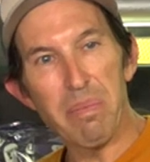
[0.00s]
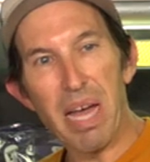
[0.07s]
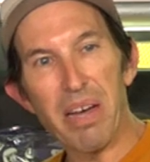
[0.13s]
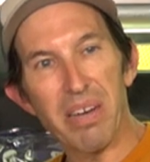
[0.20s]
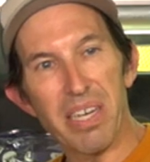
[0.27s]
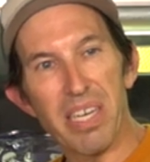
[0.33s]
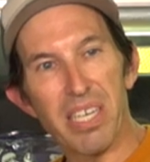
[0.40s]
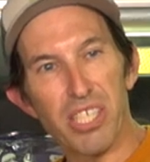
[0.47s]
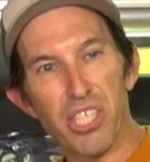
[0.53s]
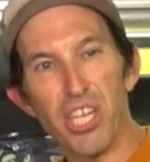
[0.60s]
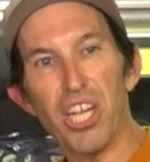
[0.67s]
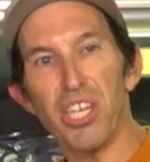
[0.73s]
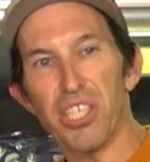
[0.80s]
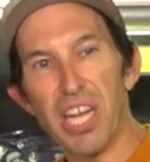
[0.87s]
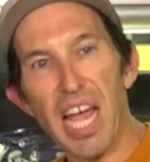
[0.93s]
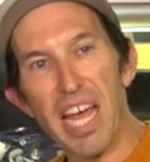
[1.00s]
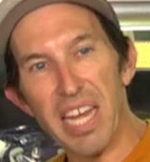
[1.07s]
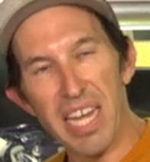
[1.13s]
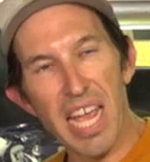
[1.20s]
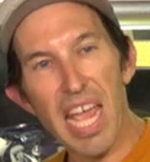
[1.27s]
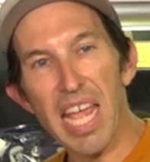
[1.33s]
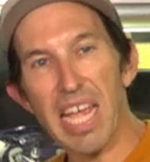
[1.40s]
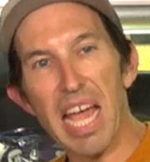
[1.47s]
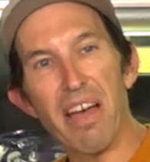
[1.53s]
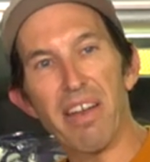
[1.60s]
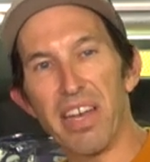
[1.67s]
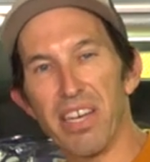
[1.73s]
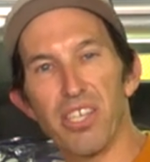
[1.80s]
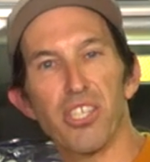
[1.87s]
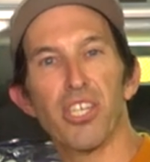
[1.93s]
out and chit chat and hang
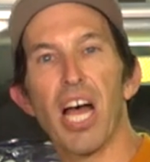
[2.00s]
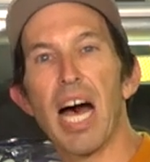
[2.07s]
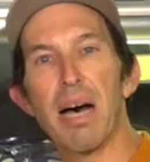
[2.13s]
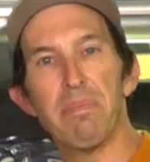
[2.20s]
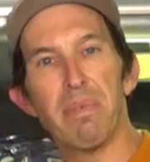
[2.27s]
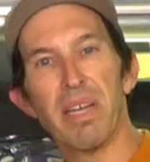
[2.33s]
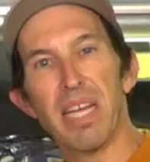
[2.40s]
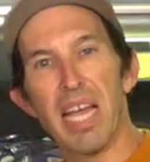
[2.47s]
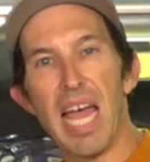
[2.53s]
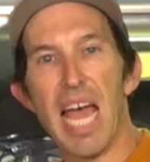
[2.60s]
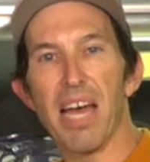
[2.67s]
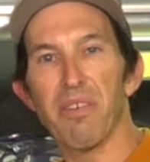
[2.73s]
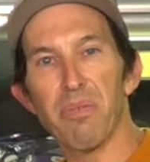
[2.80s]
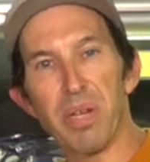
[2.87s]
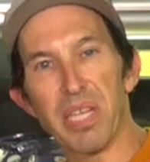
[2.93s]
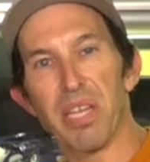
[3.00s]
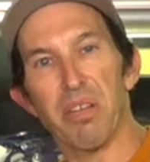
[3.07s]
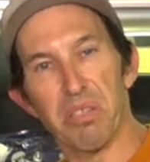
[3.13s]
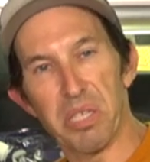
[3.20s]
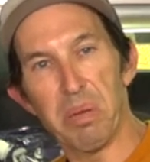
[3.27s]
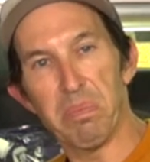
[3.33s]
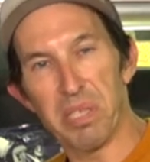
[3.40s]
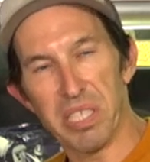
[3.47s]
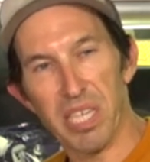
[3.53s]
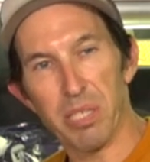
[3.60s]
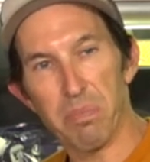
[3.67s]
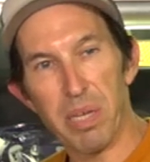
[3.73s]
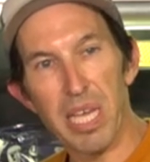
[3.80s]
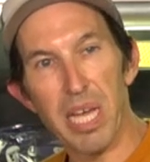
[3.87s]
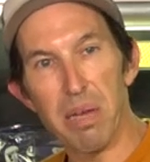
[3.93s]
out at shop after we closed up at six
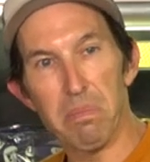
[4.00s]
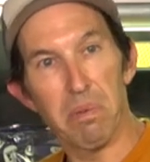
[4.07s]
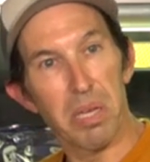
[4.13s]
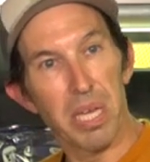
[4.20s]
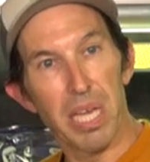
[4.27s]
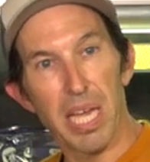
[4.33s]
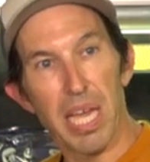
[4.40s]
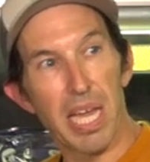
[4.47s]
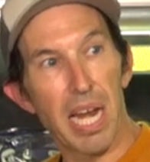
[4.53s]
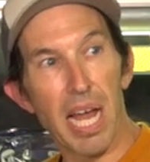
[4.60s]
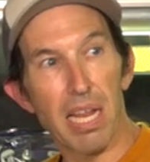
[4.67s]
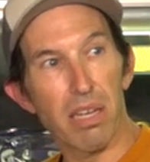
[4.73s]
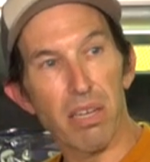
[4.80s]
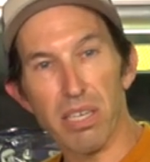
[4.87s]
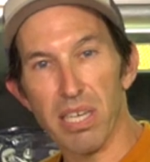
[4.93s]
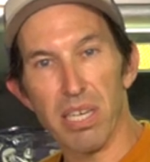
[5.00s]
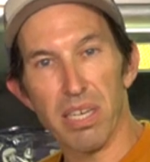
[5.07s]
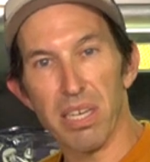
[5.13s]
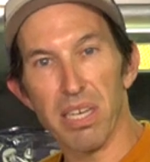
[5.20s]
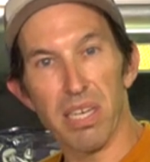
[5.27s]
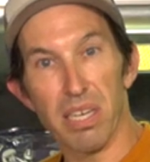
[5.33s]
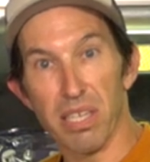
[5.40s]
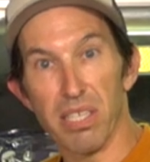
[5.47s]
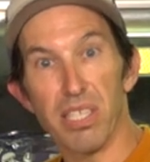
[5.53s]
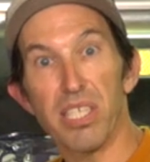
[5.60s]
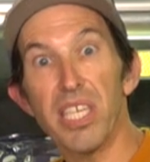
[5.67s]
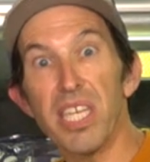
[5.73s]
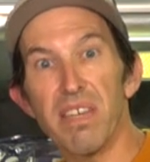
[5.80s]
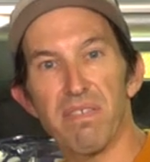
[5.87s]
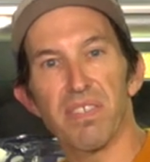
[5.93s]
p m And I looked at the
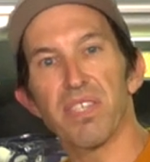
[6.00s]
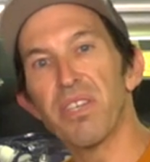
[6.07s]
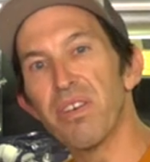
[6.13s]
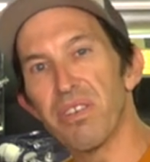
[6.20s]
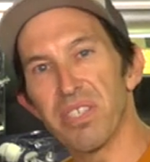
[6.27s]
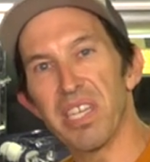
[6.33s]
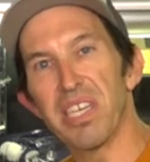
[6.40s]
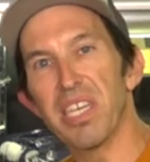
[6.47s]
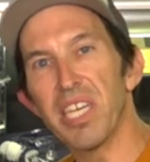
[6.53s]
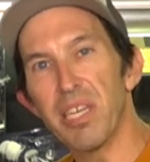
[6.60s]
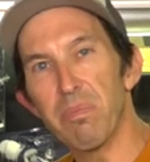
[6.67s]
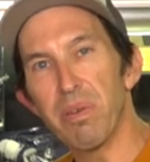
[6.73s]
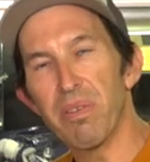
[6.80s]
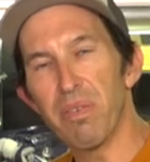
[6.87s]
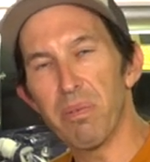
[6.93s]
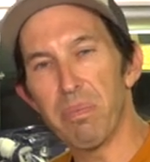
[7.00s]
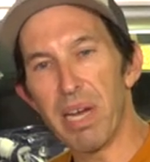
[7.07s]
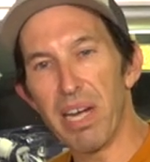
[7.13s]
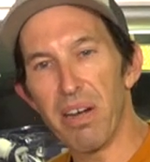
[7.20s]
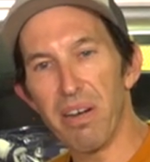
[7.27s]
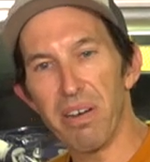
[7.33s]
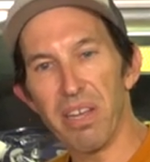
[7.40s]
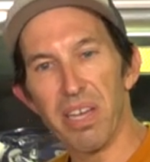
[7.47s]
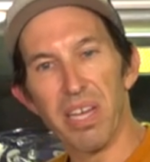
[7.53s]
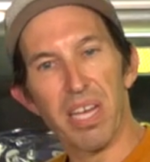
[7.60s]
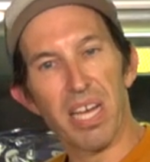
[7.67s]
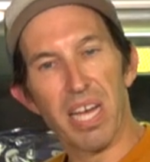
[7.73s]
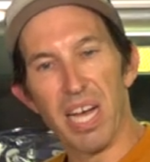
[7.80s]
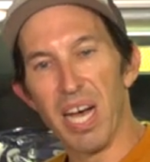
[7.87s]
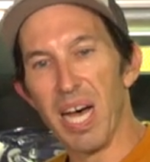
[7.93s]
sea of scooters that need to be repaired.
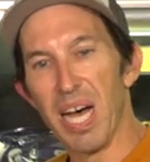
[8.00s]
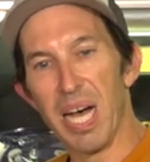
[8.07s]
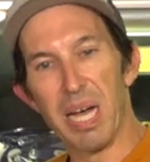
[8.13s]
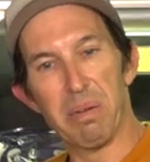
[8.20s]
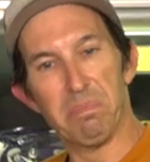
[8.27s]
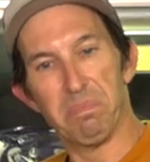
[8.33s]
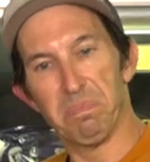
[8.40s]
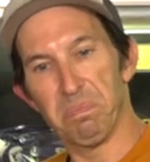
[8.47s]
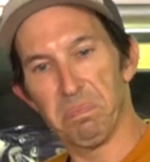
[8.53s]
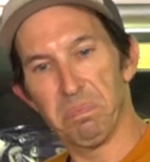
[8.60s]
Um,